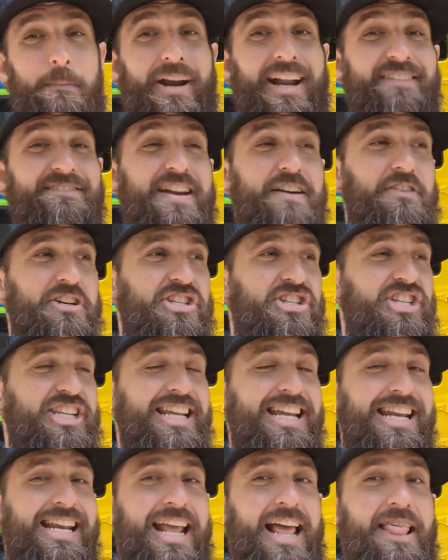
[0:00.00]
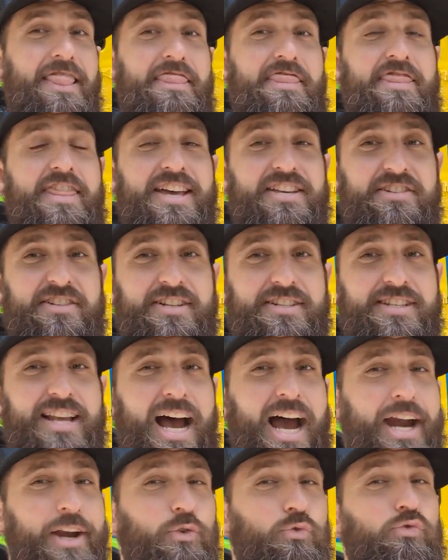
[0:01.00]
But I've never seen this
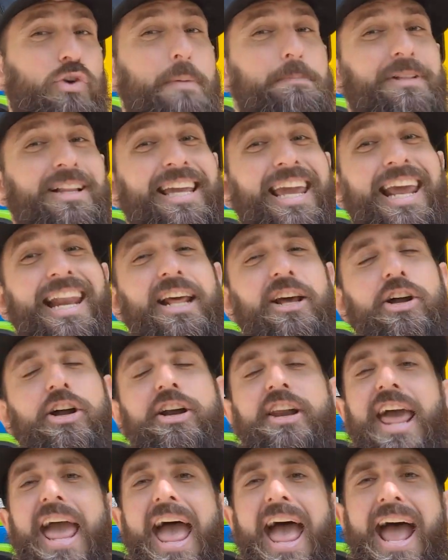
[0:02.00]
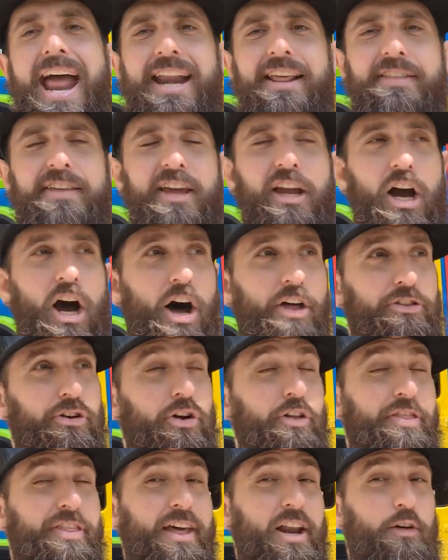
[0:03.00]
design replicated on anything
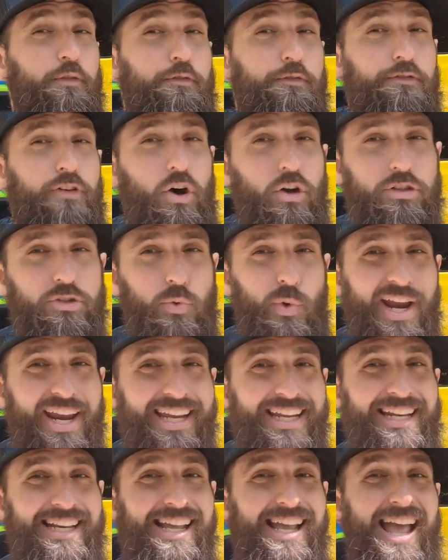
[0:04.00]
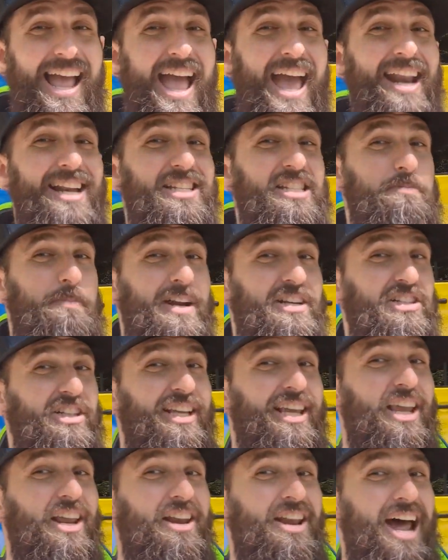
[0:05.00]
other than a Volkswagen, and
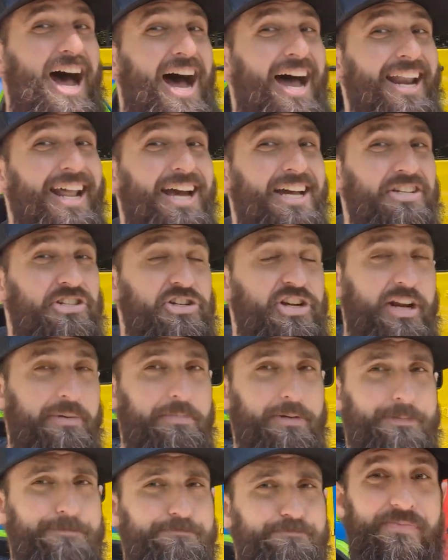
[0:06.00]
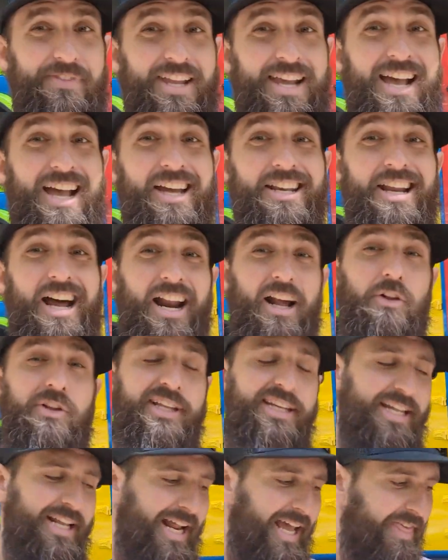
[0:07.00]
especially not a Jeep. Not
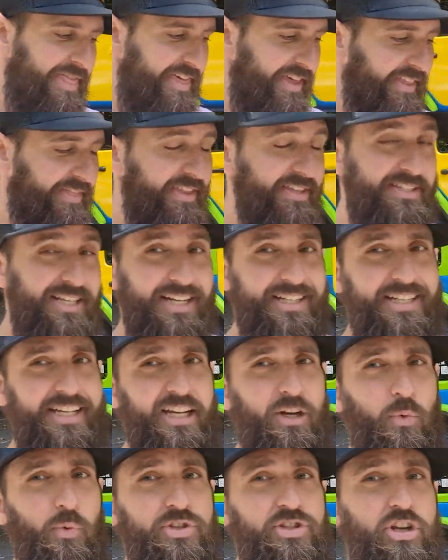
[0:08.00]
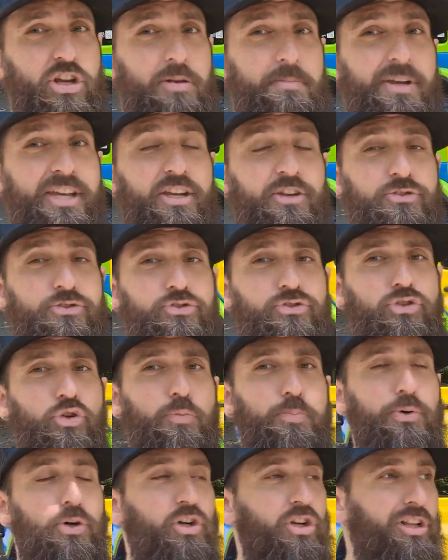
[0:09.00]
only did I think this idea was going to be
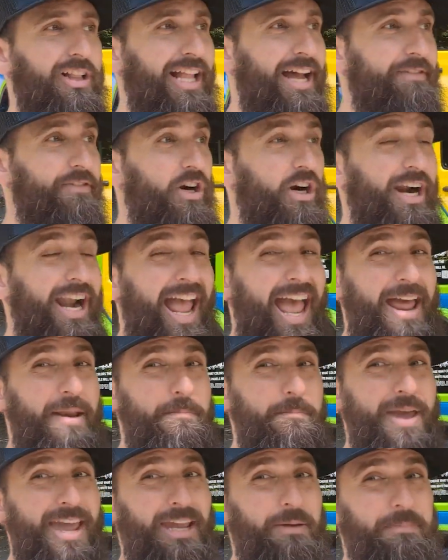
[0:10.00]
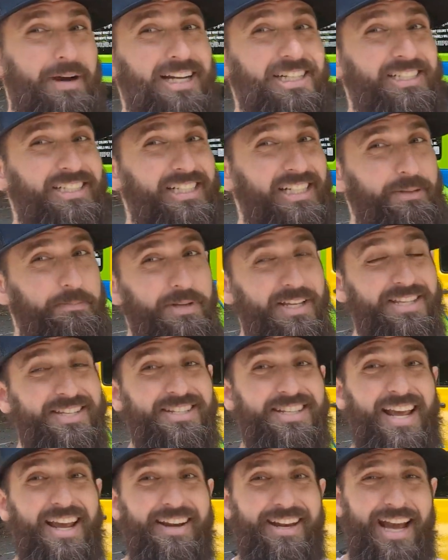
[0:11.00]
super clever and make my Jeep
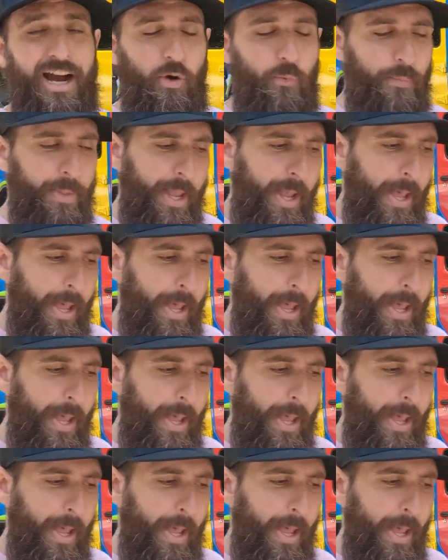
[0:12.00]
stand out,